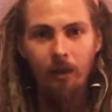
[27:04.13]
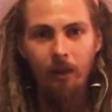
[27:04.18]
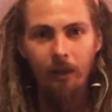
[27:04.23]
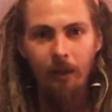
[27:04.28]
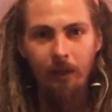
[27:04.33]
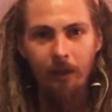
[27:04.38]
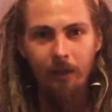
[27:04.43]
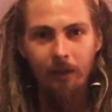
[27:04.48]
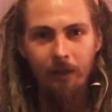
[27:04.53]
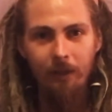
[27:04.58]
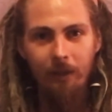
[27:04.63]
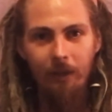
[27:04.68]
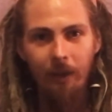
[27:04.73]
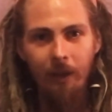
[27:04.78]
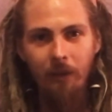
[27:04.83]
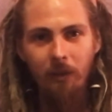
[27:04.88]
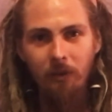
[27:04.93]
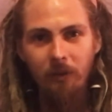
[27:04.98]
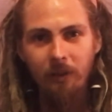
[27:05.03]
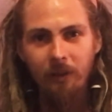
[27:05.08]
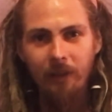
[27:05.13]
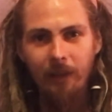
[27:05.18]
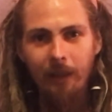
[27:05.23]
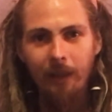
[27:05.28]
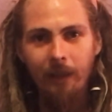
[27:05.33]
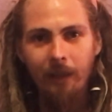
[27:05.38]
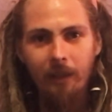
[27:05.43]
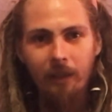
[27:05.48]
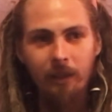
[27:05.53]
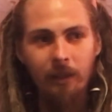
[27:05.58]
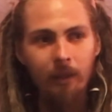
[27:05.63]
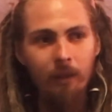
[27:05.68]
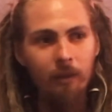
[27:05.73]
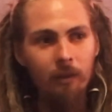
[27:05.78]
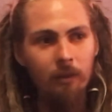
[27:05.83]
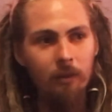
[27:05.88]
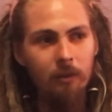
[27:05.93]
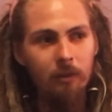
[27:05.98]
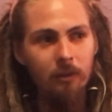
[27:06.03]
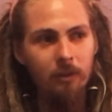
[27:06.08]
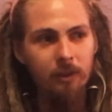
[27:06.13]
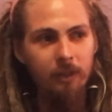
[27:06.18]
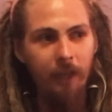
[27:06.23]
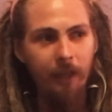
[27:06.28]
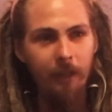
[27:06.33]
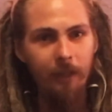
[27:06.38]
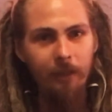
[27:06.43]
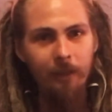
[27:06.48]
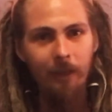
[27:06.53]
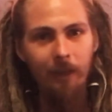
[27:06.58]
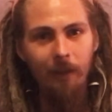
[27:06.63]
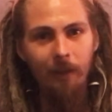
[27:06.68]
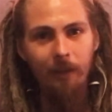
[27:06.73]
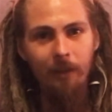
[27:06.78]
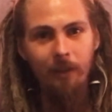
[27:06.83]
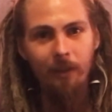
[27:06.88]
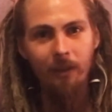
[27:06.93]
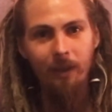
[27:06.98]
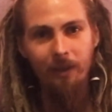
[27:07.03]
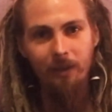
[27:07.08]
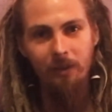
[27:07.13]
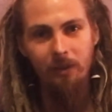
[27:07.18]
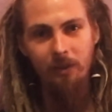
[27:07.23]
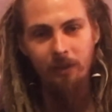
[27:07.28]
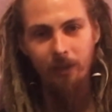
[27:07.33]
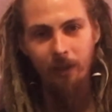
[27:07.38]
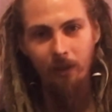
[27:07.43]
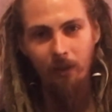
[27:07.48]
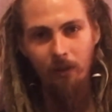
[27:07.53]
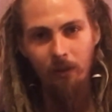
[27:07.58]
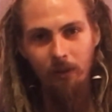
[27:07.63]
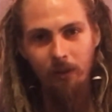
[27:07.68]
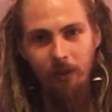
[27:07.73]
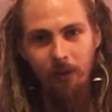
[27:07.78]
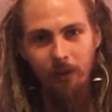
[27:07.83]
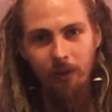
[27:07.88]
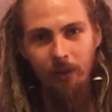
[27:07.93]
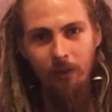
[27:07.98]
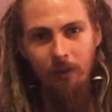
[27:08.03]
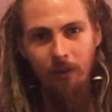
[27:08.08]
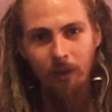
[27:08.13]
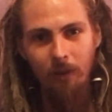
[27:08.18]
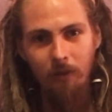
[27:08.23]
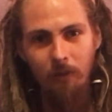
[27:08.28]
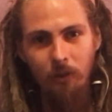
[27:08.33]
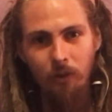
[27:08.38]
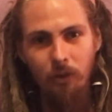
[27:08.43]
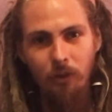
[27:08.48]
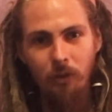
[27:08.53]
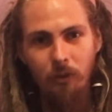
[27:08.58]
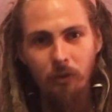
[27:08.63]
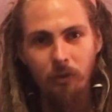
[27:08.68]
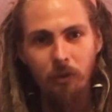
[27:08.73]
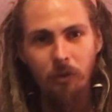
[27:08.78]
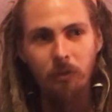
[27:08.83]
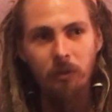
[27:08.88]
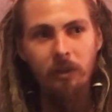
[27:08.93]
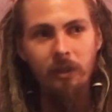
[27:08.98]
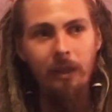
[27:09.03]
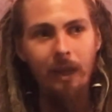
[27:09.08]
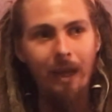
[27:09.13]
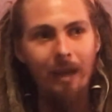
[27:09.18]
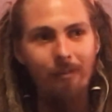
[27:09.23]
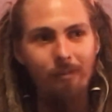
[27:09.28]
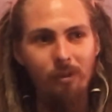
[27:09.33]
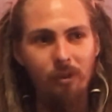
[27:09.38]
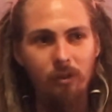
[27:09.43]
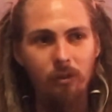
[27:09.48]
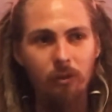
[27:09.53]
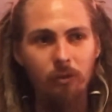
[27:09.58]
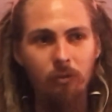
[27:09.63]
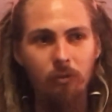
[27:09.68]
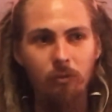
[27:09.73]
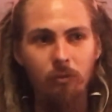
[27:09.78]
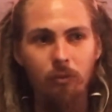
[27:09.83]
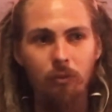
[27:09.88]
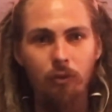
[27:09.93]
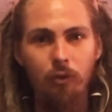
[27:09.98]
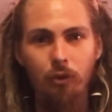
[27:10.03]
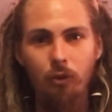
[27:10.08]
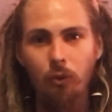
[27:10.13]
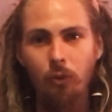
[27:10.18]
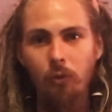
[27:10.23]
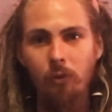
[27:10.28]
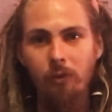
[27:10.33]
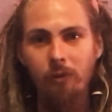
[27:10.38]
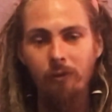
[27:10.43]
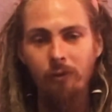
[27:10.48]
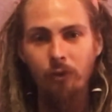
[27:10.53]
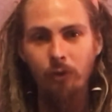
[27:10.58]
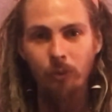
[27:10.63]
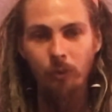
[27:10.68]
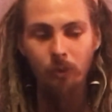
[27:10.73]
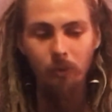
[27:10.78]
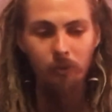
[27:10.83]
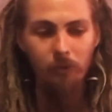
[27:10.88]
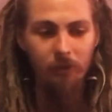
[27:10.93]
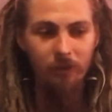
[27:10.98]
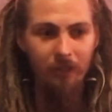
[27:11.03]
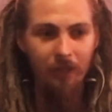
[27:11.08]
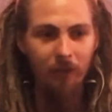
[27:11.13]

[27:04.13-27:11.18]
And I don't think that any psychedelic necessarily ever shows you the absolute truth of truths.